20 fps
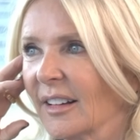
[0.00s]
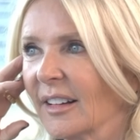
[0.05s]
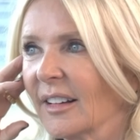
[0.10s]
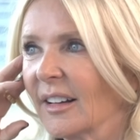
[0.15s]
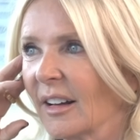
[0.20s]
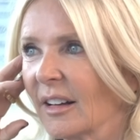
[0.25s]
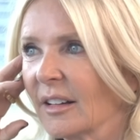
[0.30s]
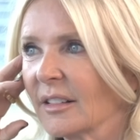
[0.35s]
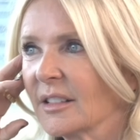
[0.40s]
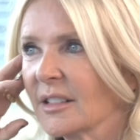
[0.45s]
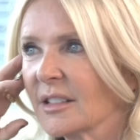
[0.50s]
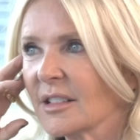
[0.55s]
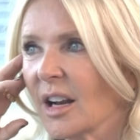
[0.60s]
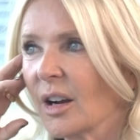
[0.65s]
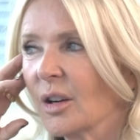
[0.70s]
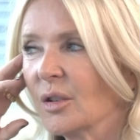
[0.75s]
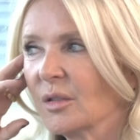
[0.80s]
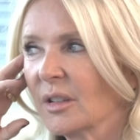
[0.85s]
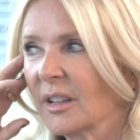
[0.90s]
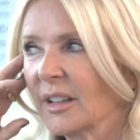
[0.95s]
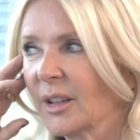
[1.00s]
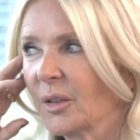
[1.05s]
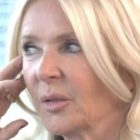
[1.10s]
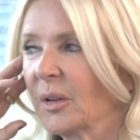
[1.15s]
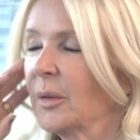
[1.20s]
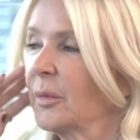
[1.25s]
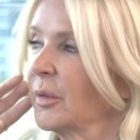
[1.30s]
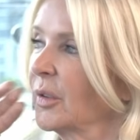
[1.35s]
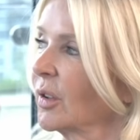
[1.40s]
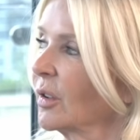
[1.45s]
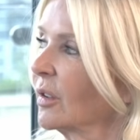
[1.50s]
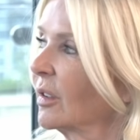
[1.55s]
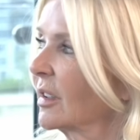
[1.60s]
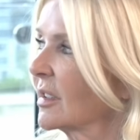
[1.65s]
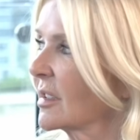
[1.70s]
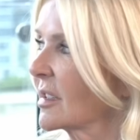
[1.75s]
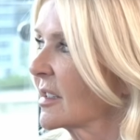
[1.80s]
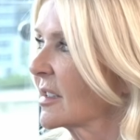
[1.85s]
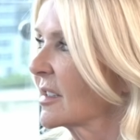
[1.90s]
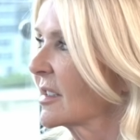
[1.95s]
I totally agree with you
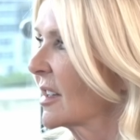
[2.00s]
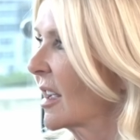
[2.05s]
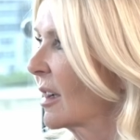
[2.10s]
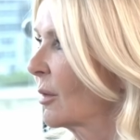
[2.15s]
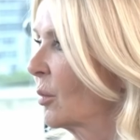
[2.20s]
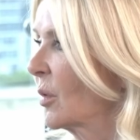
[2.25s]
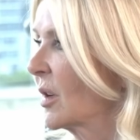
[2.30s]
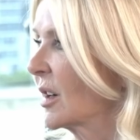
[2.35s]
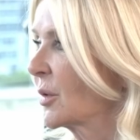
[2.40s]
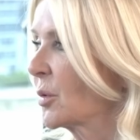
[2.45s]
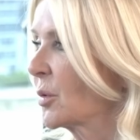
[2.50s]
because it's that word